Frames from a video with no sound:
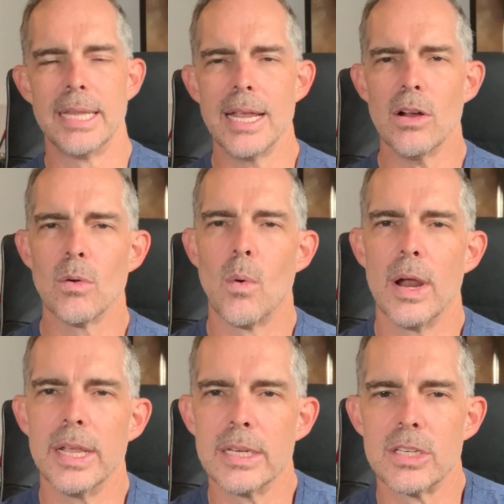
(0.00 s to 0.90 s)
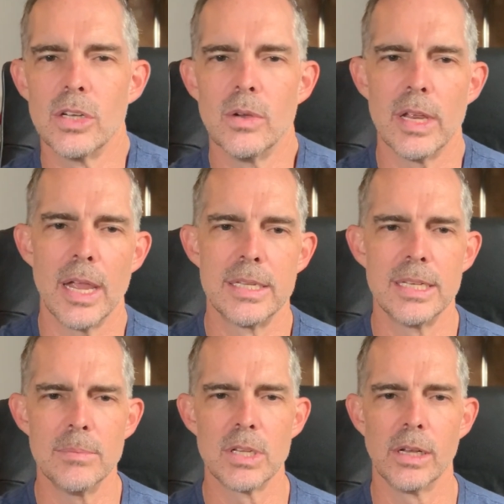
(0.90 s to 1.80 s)
they are wanting to, it
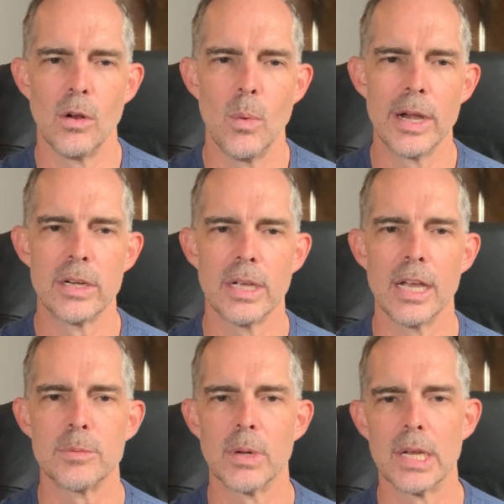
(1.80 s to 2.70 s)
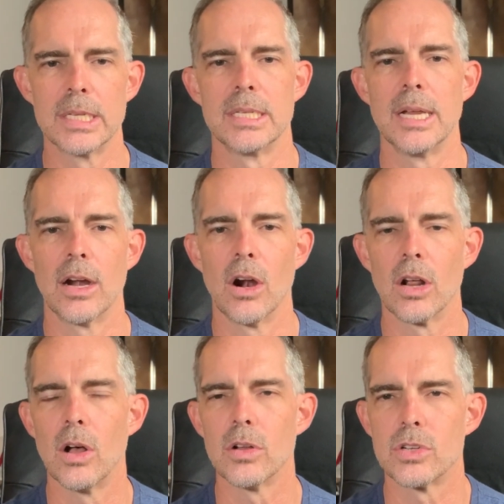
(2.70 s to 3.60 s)
seems a little weird to us because it's not our
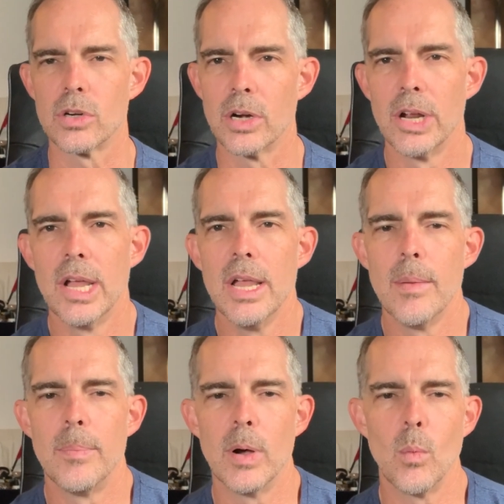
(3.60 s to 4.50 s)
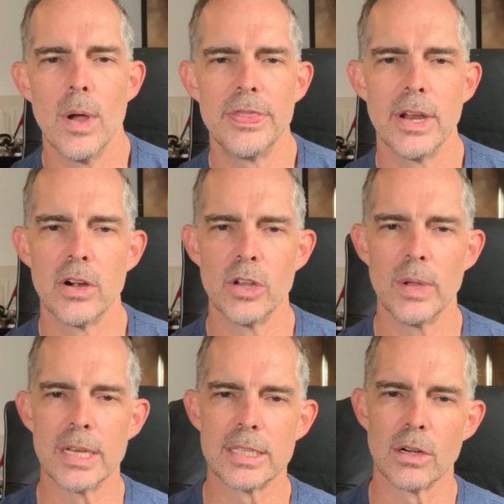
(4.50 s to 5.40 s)
culture, but what they're
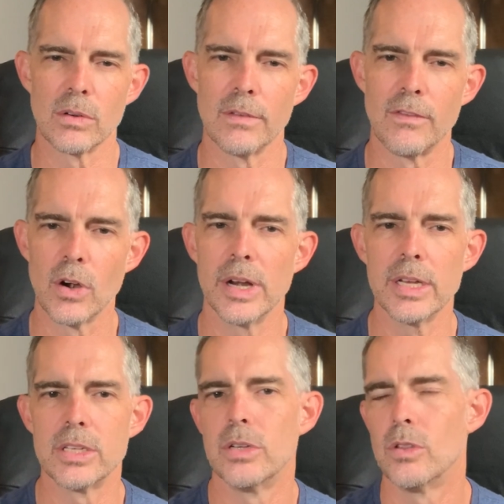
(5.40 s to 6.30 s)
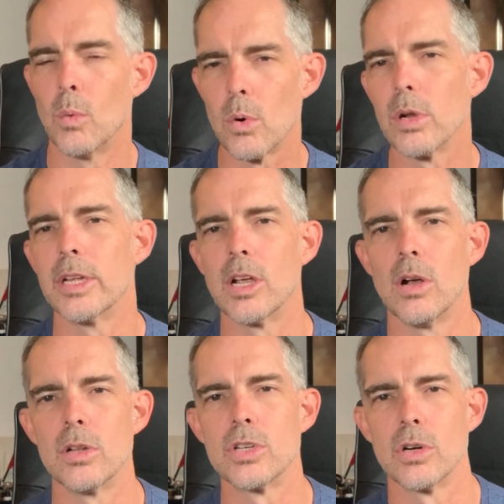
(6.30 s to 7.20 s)
doing is they're reverting to the worldly
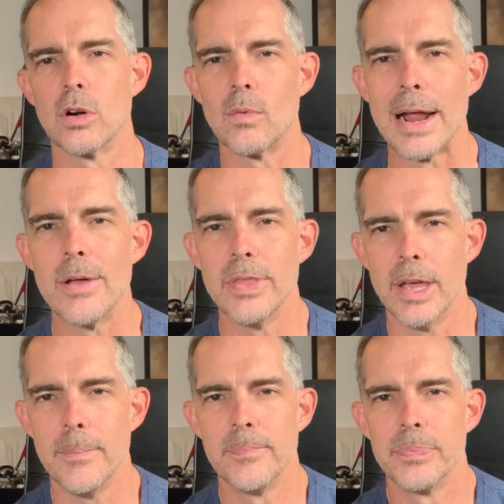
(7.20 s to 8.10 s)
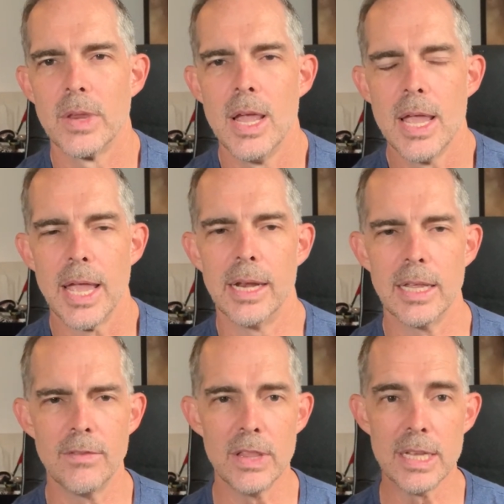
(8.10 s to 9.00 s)
culture around them. And
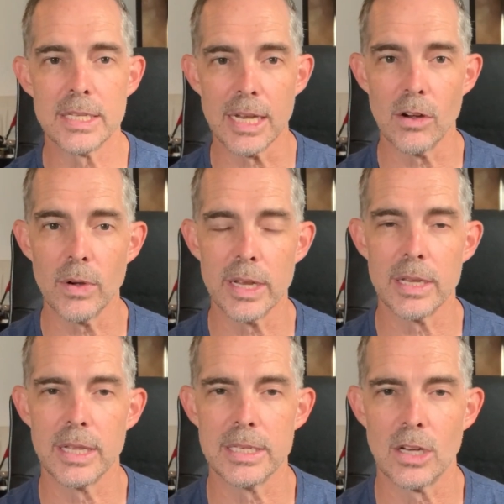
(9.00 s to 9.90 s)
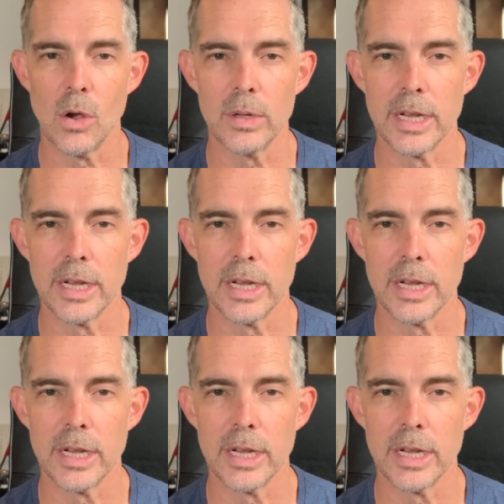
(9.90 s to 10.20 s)
even these gold